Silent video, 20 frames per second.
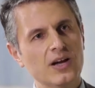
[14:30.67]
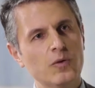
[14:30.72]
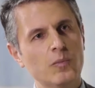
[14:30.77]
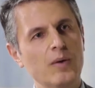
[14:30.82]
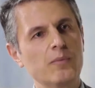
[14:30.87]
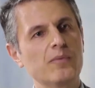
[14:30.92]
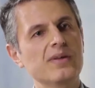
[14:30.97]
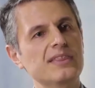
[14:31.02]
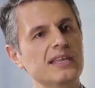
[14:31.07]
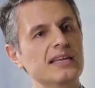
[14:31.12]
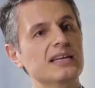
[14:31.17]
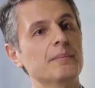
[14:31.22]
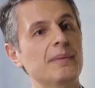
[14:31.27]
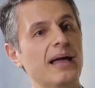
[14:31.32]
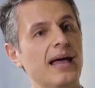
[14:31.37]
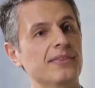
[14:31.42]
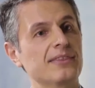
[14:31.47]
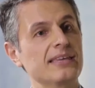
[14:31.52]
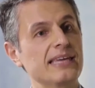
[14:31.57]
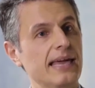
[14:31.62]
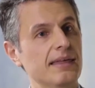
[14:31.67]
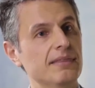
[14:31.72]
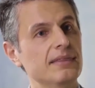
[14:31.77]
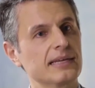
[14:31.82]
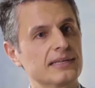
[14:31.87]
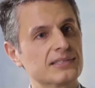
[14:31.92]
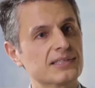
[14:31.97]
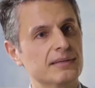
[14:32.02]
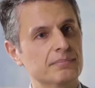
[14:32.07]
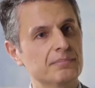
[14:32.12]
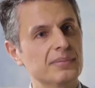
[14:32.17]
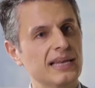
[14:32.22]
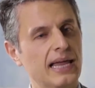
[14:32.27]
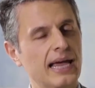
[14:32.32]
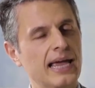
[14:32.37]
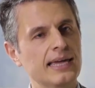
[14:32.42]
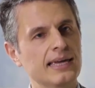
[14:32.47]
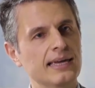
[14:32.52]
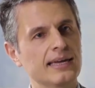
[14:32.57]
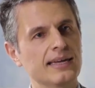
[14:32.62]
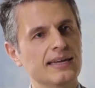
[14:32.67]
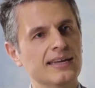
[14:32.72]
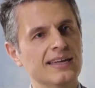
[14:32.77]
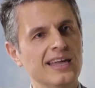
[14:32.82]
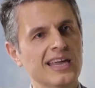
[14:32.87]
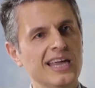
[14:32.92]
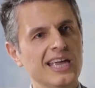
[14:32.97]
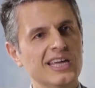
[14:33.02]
when we think about the ethics at play here.